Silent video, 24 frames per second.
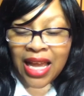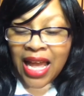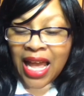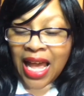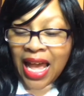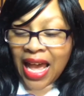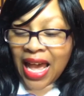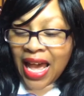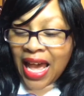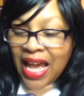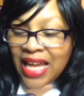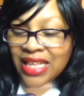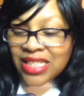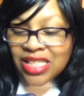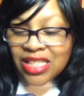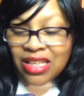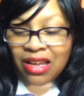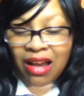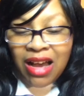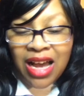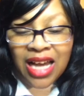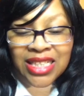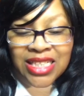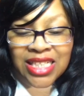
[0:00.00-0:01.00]
Ask
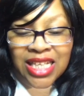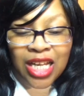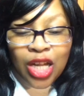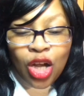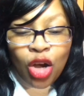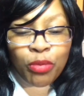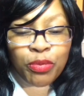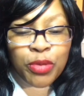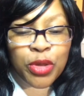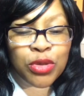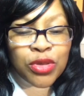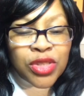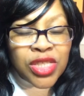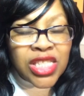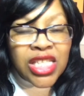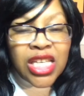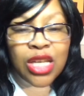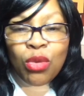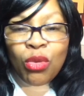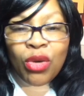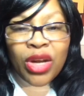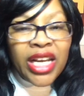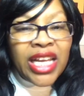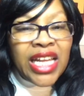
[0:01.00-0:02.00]
God to help you see
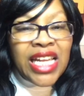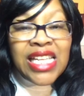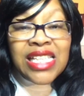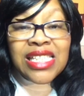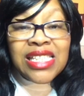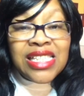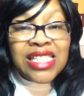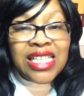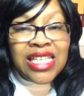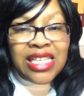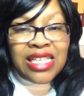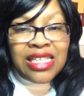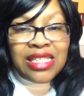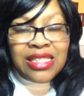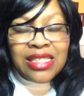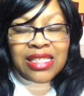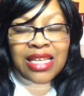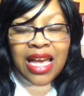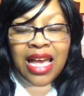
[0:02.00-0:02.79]
what he sees.